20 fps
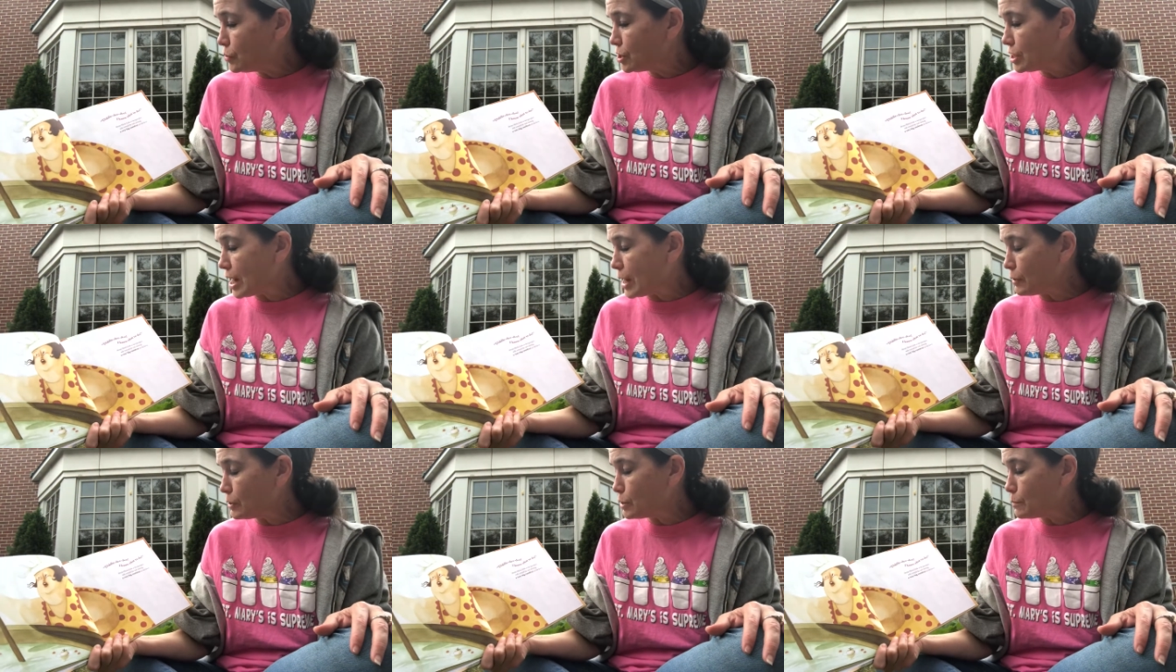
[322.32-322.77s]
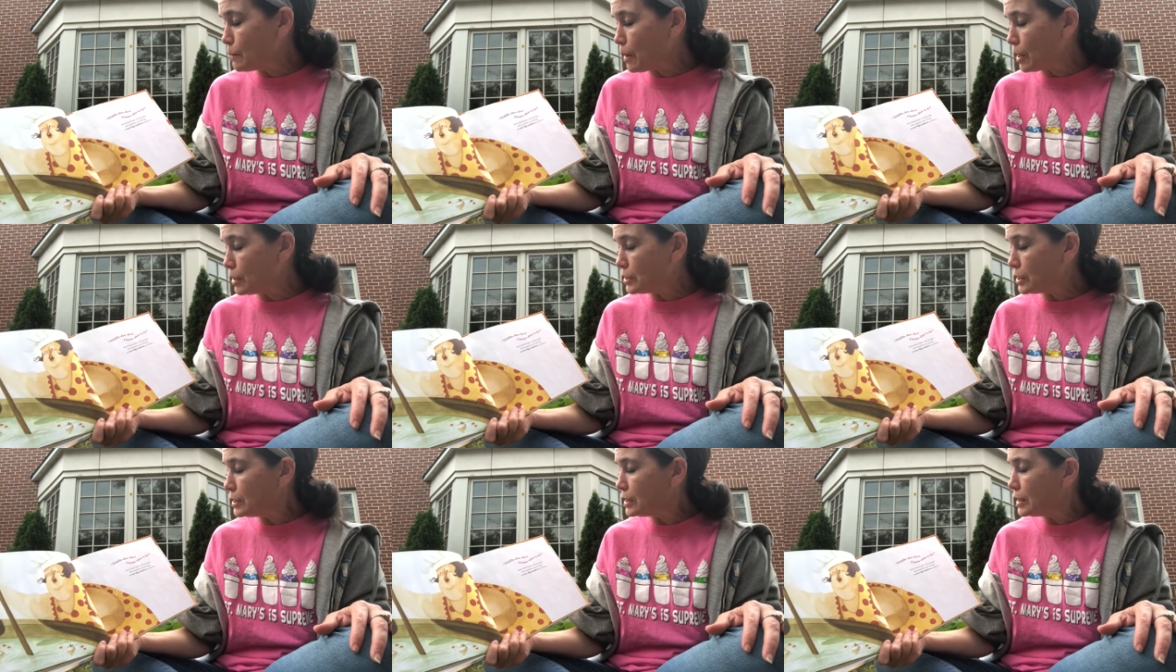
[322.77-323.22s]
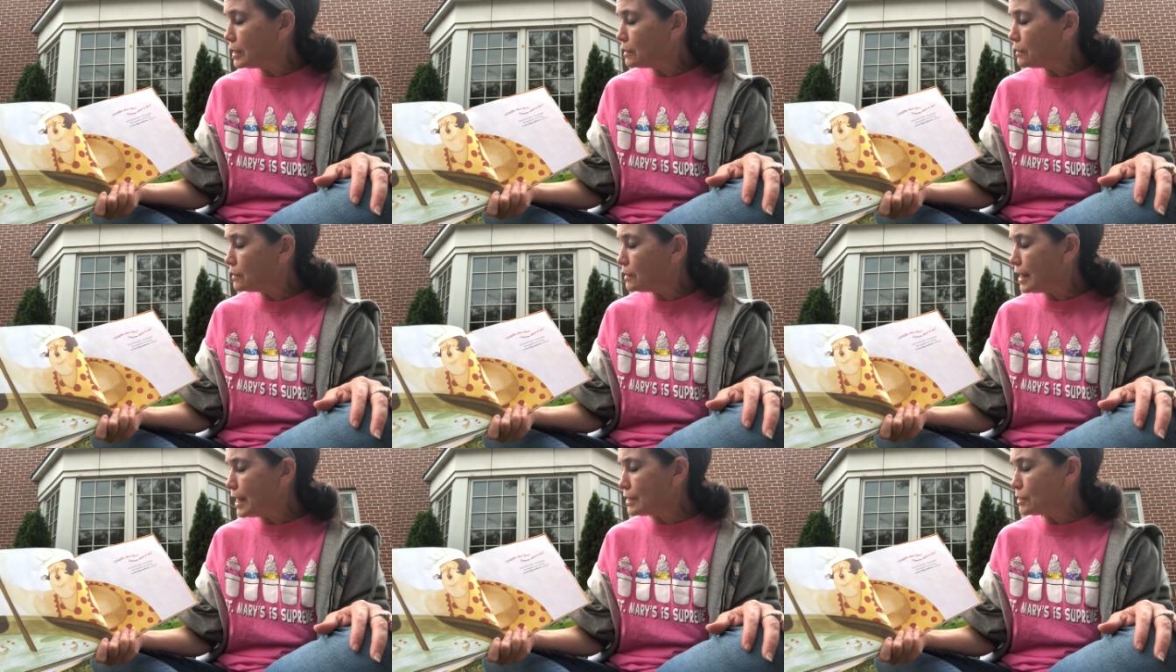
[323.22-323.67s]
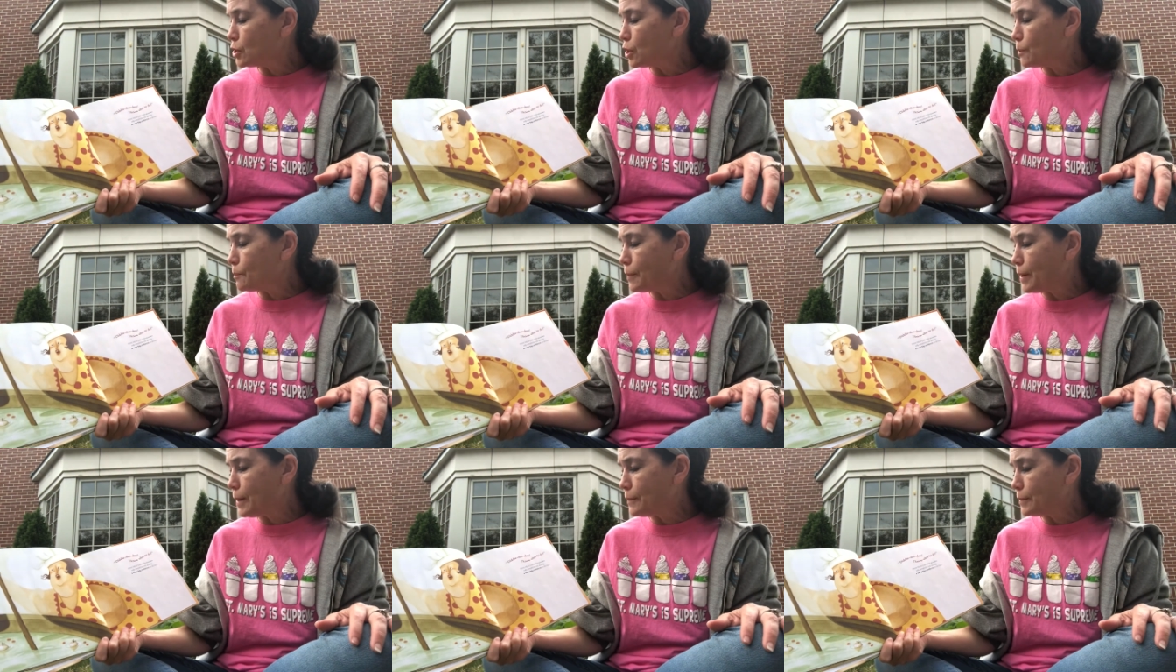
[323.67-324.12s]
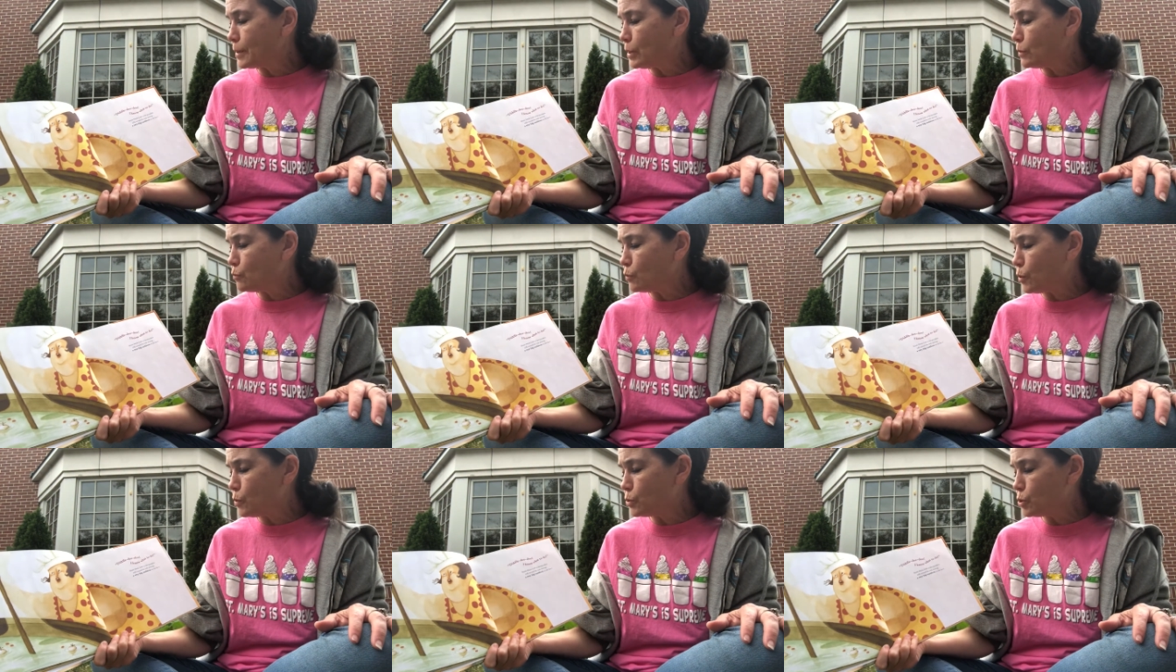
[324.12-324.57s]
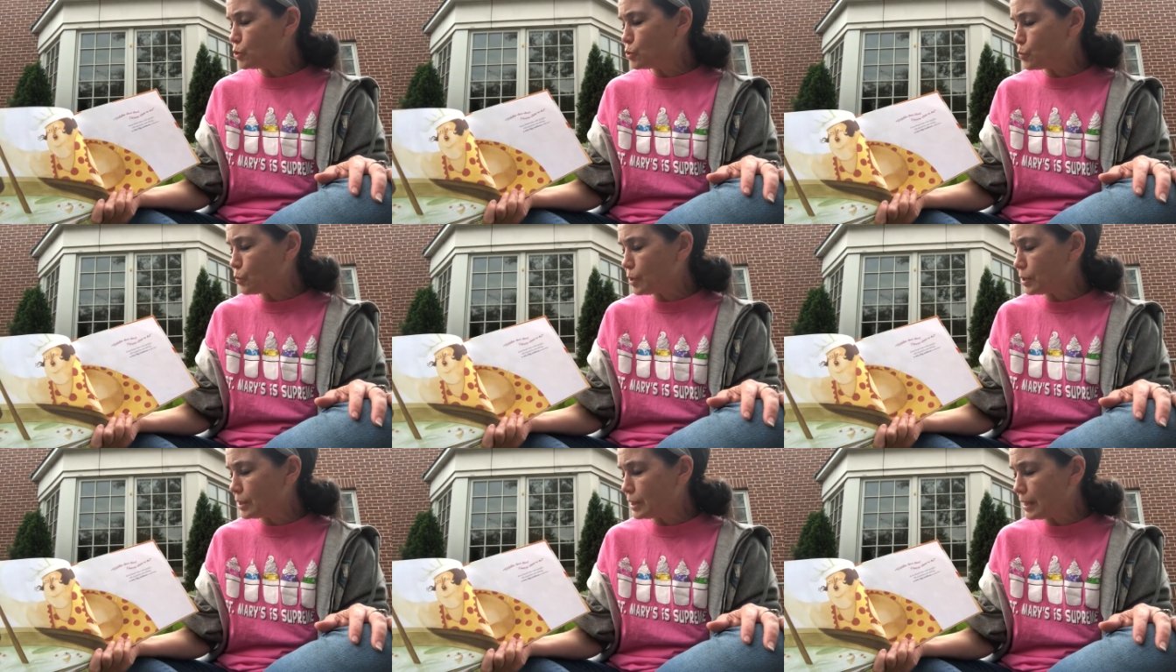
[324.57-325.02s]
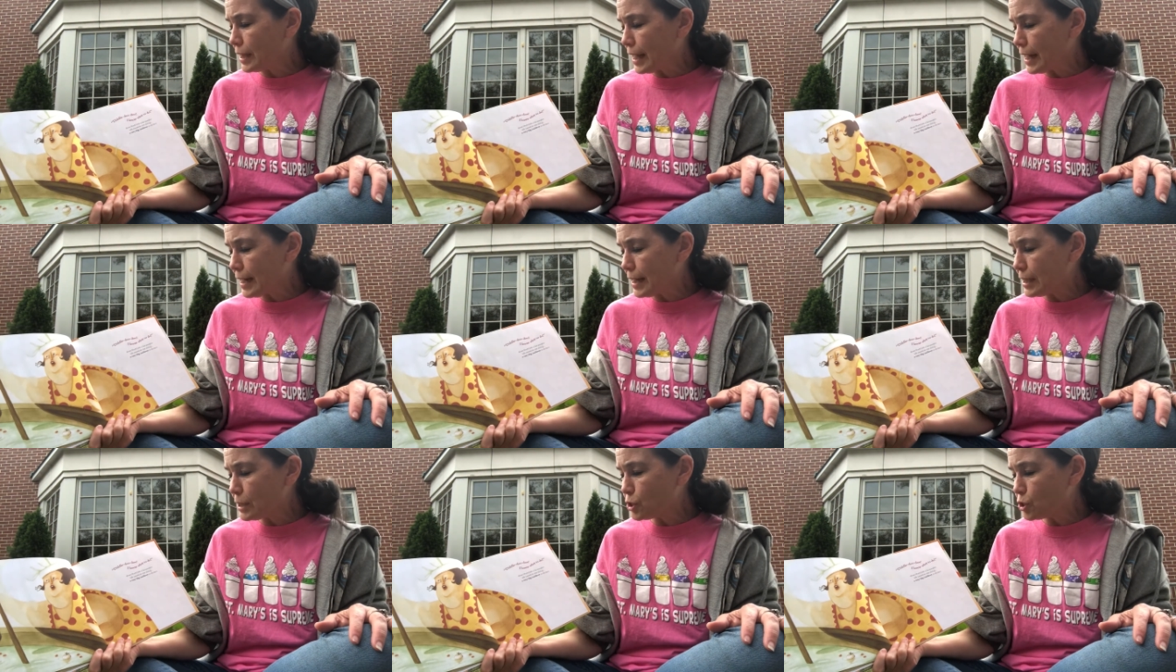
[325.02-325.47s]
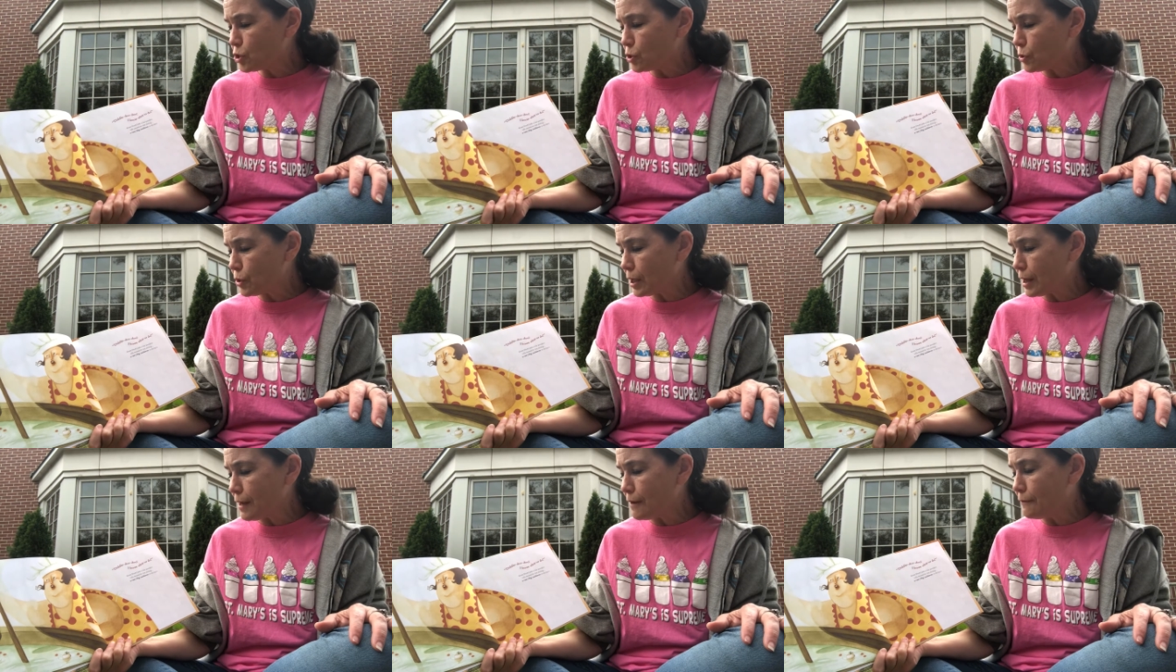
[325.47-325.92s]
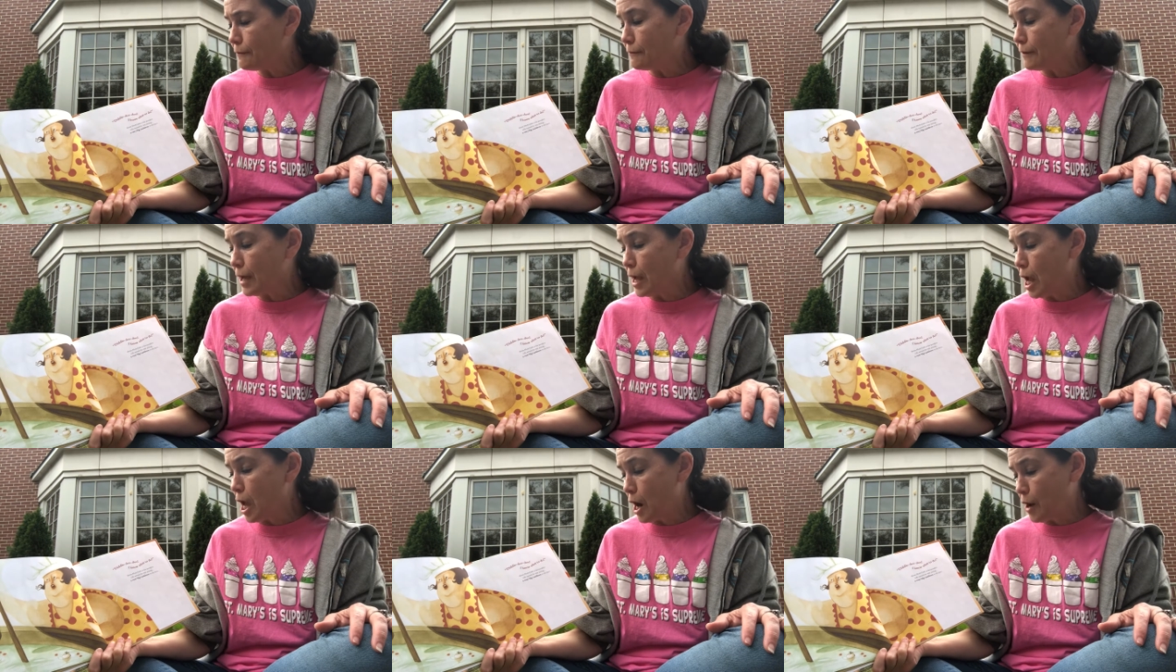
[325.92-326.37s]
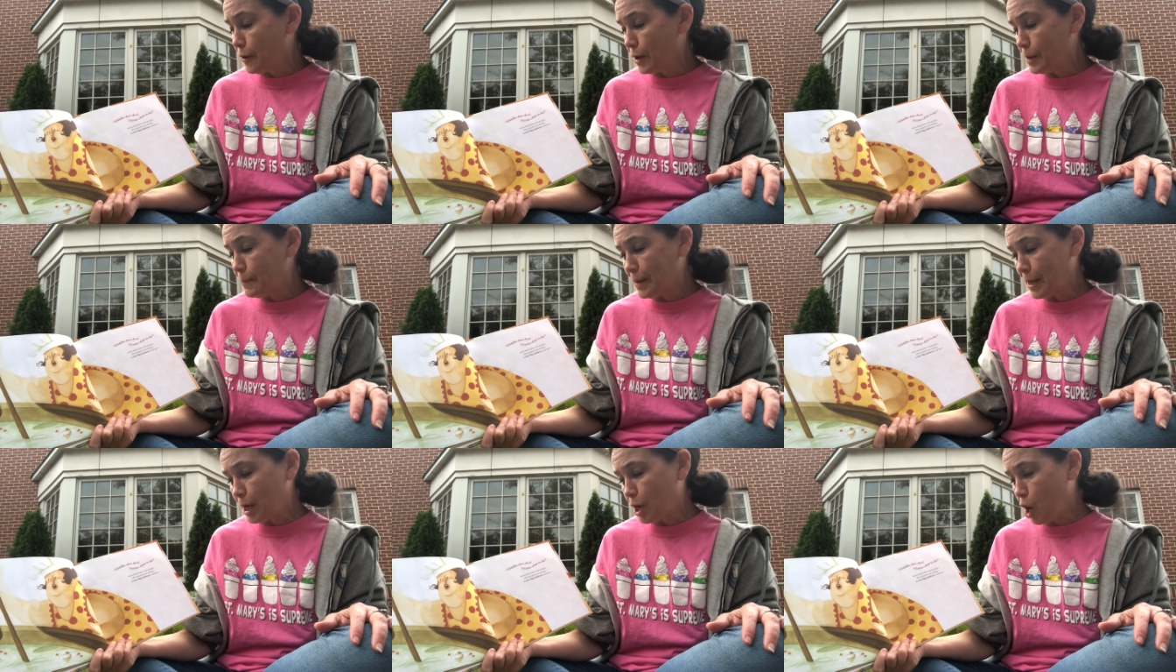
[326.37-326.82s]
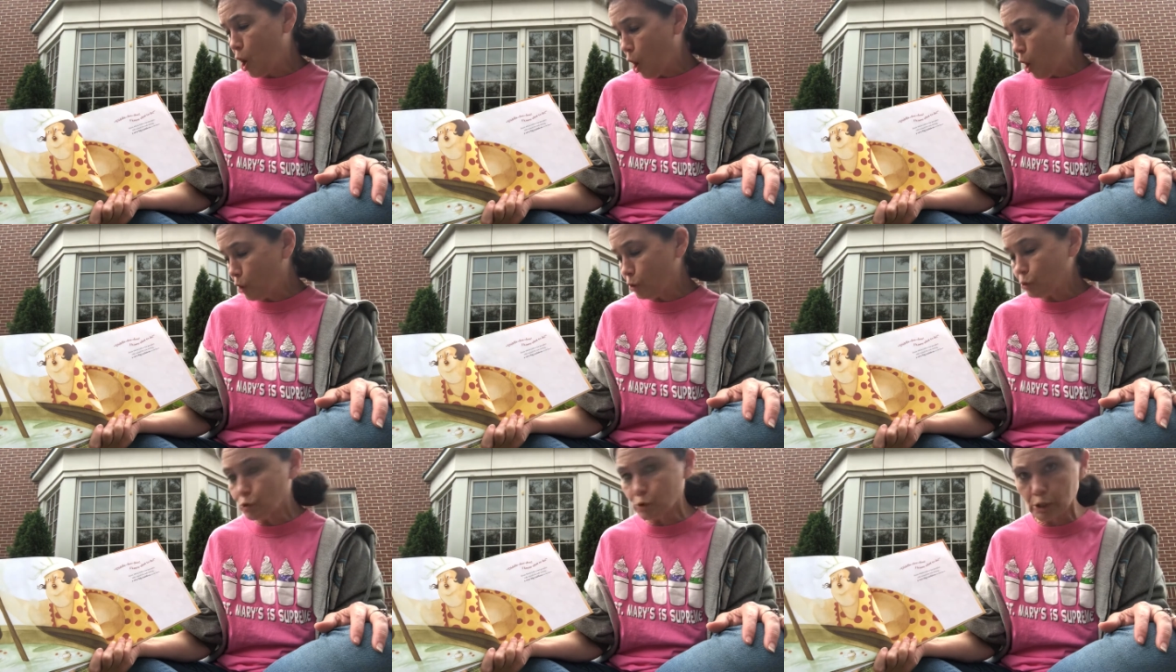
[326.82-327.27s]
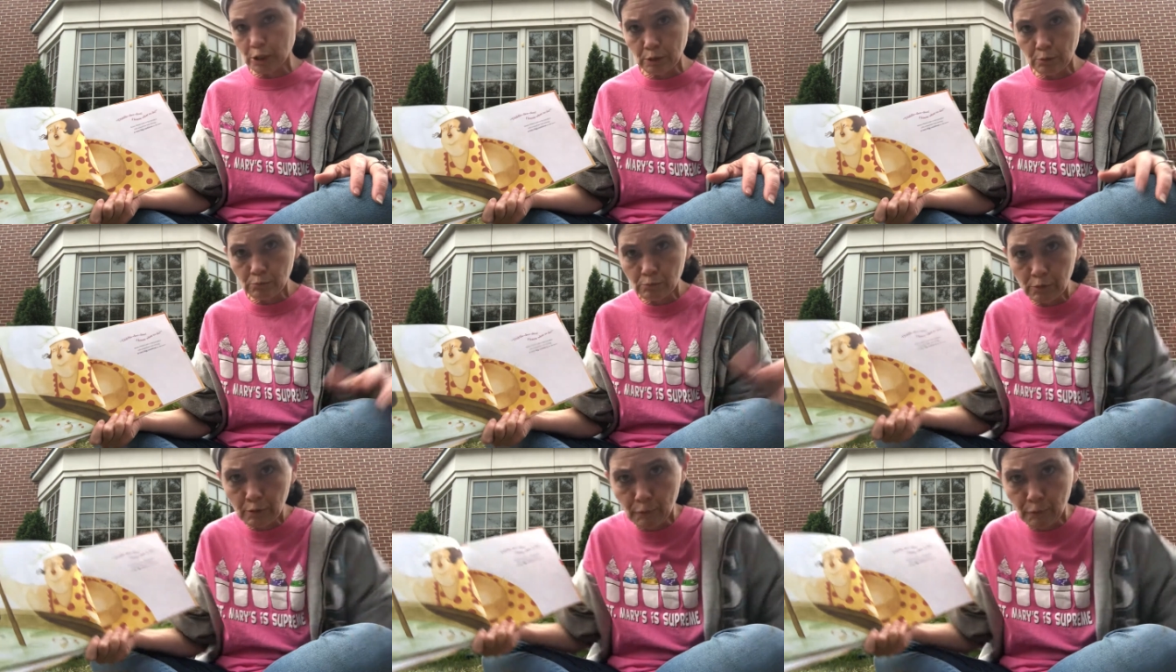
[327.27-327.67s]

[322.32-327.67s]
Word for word: shouts Marla Little as her pumpkin rolls toward the lady, stirring a very big cauldron.